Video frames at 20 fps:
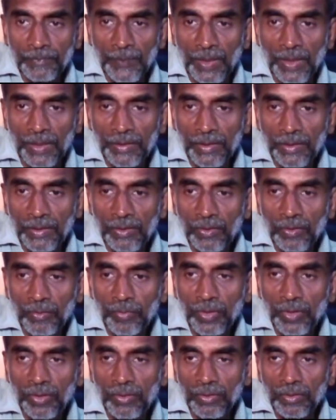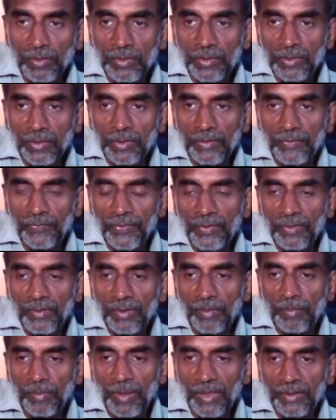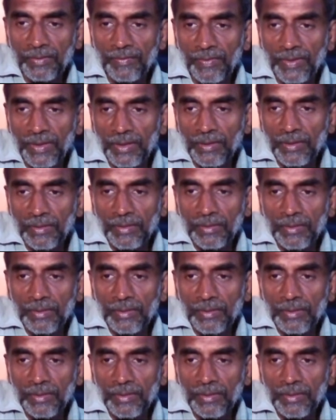And the tubero-infernal pathway